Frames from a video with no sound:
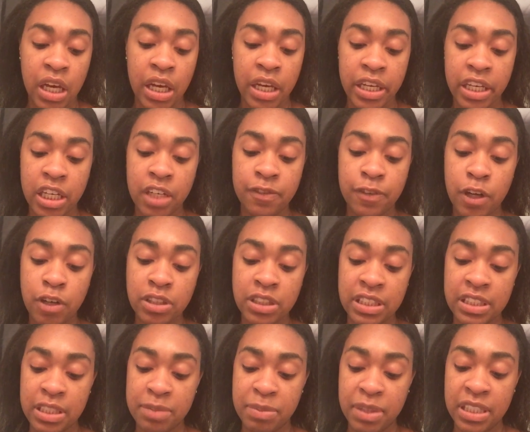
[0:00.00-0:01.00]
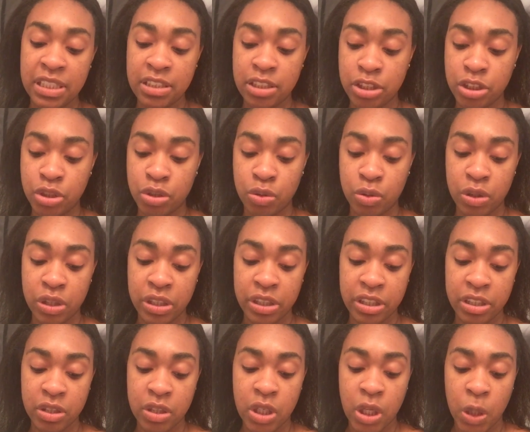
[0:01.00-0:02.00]
Hair follicles can be
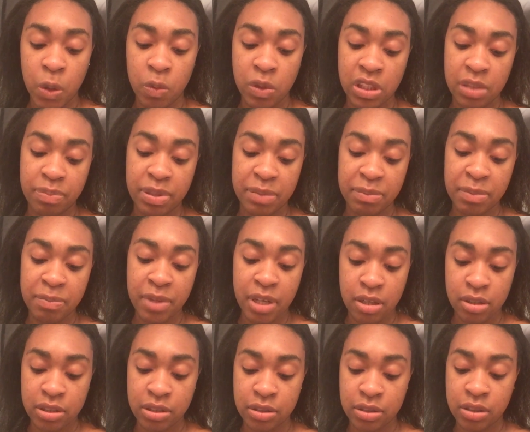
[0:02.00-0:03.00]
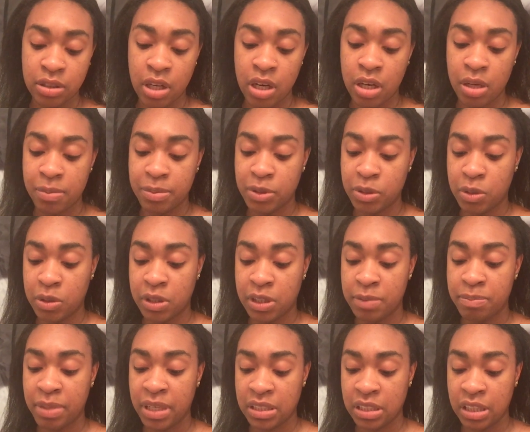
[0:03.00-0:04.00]
destroyed when the pigment molecules are
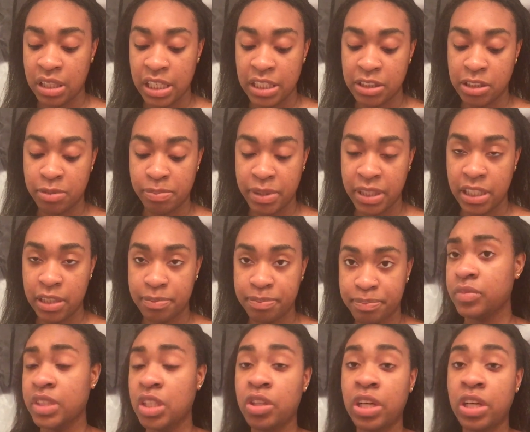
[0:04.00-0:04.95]
absorbed by the laser beam.